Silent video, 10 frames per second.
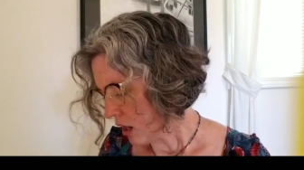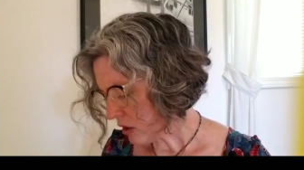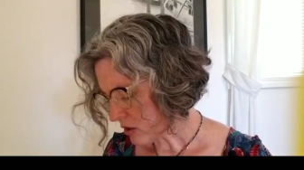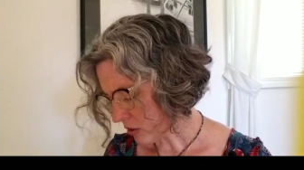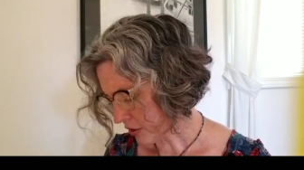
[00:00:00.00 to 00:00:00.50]

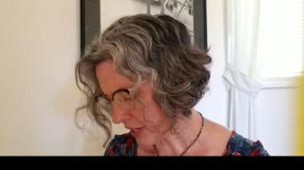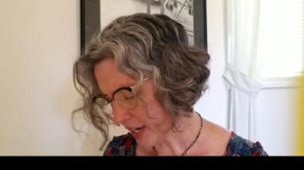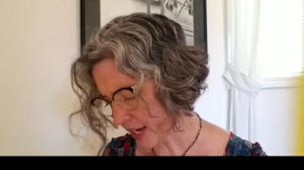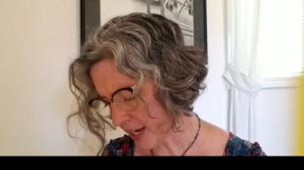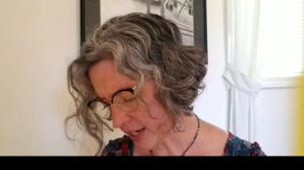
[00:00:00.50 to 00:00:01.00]

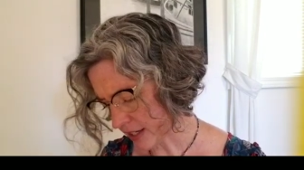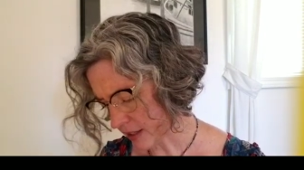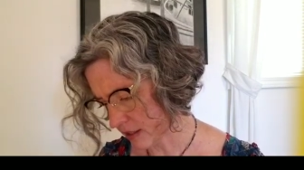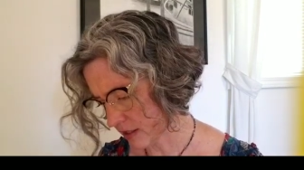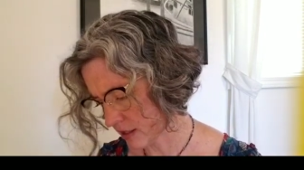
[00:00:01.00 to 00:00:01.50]

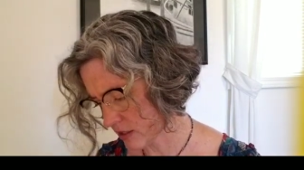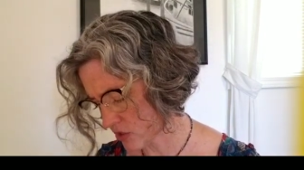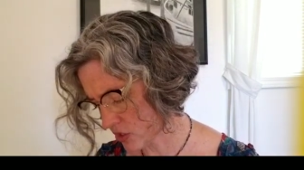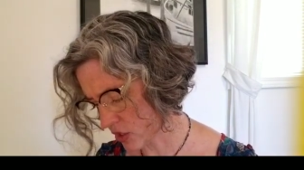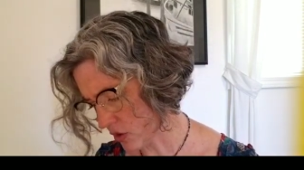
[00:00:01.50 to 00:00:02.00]
Okay.
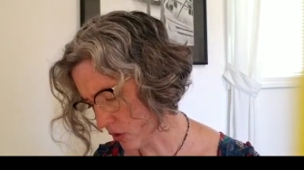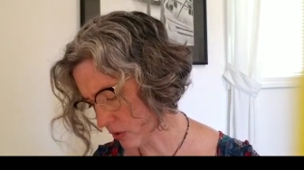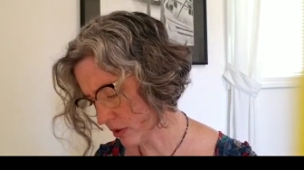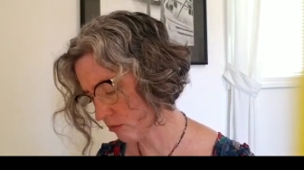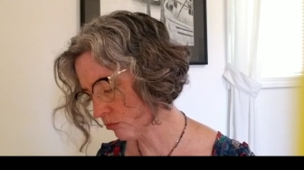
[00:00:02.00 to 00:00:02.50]
So,
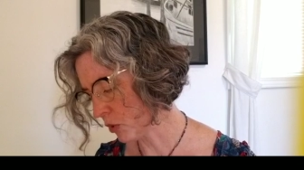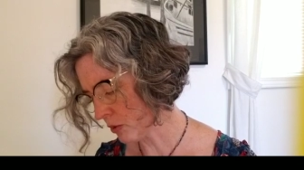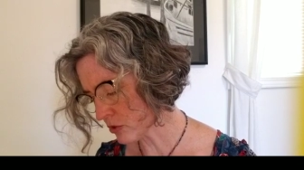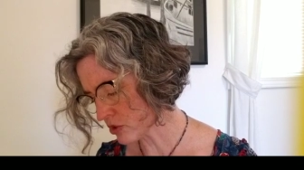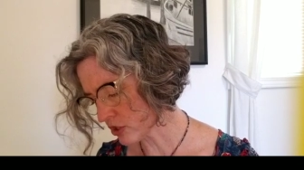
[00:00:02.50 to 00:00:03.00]

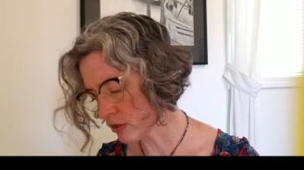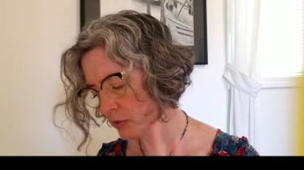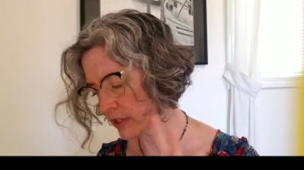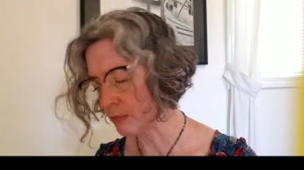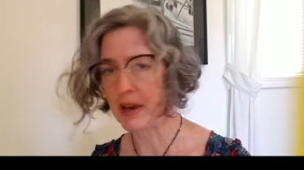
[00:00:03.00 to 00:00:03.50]
well, we'll start
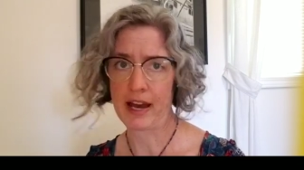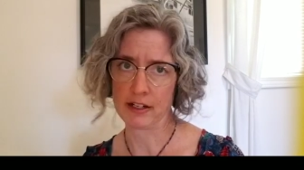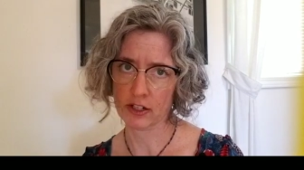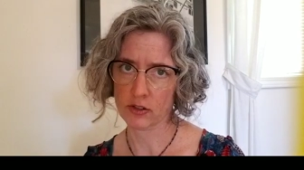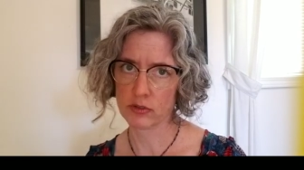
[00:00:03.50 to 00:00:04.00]
with the
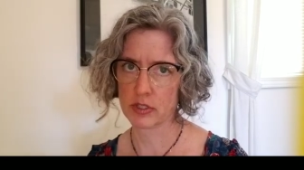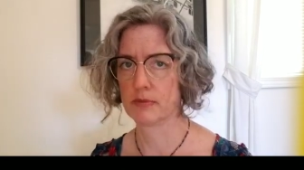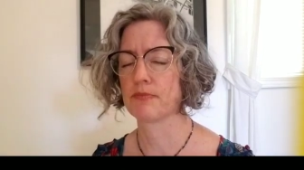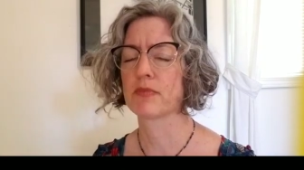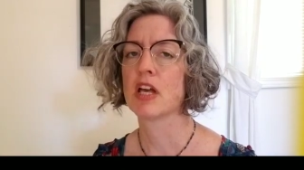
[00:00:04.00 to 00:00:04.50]
bad news.